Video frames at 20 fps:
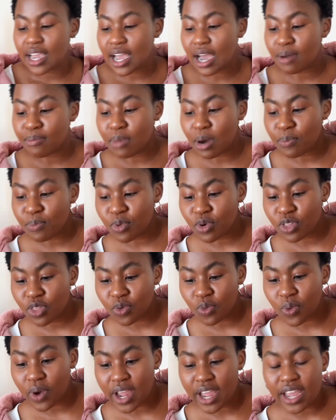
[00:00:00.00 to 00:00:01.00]
come up with
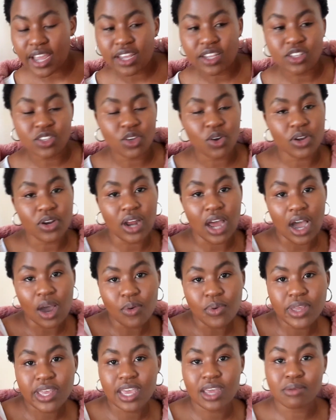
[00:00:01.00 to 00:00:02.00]
ways on how
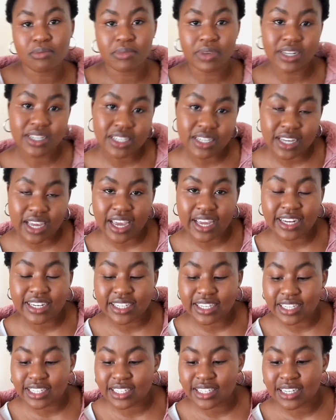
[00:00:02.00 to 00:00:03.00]
we can mitigate
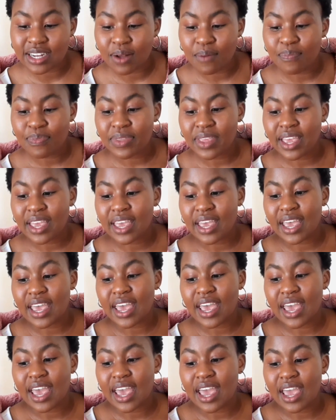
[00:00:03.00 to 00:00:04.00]
it,
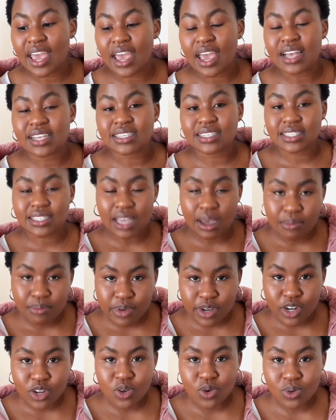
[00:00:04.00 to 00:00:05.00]

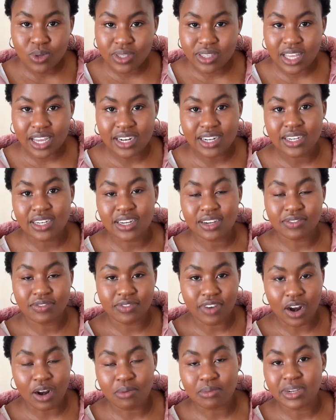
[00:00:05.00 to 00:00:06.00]
somebody who studied
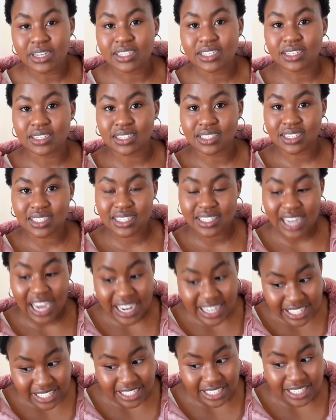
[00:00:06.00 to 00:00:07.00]
environmental
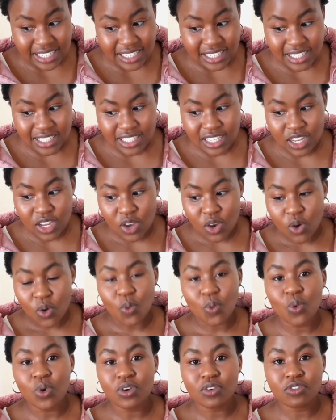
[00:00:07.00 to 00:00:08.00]
studies
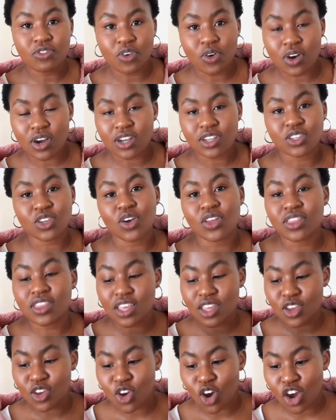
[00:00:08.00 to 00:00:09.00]
will focus on
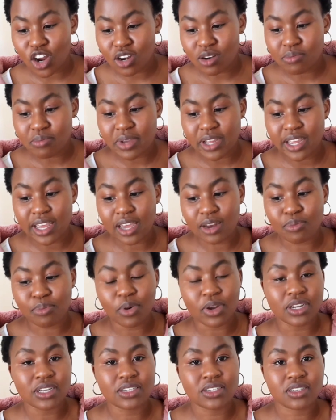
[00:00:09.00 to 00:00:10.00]
the economic and
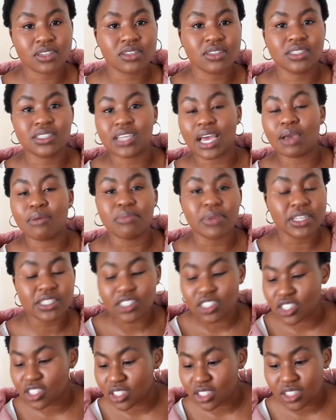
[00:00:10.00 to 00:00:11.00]
political
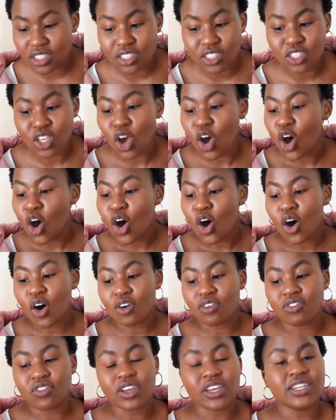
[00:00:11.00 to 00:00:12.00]
dimensions
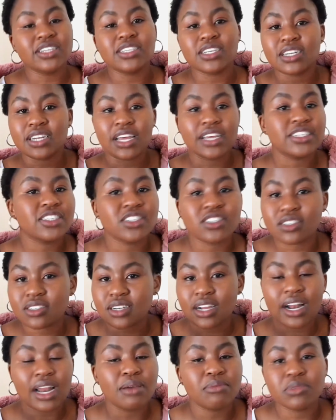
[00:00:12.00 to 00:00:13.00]
of international
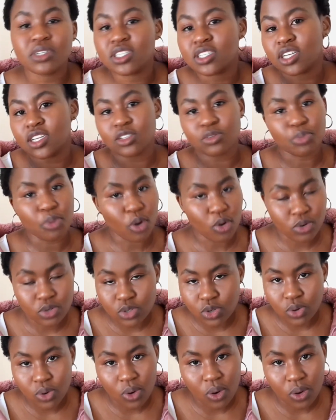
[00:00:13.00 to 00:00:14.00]
climate change
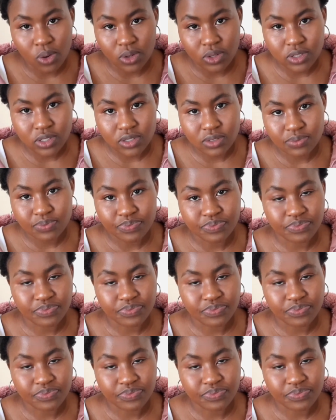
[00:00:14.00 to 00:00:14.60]
protocols.